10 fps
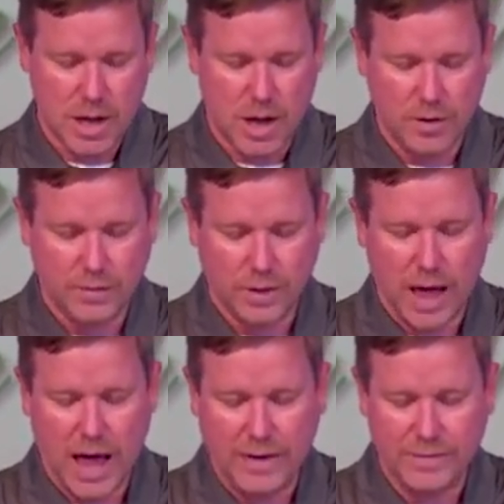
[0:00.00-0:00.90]
of
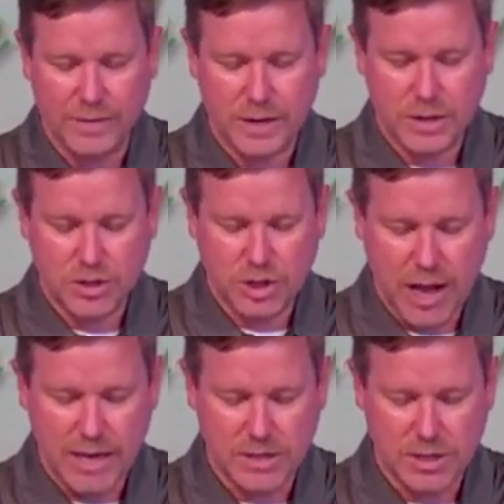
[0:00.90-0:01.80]
life
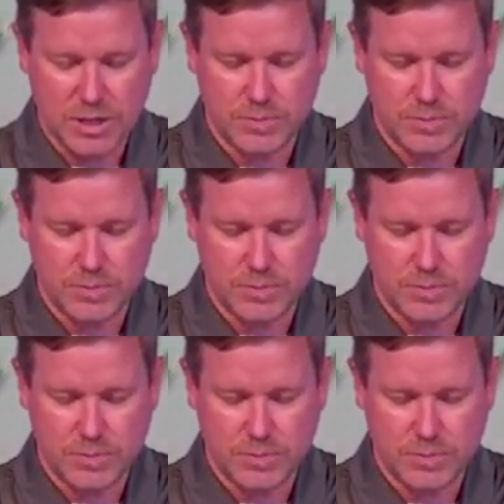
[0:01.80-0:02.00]
changes.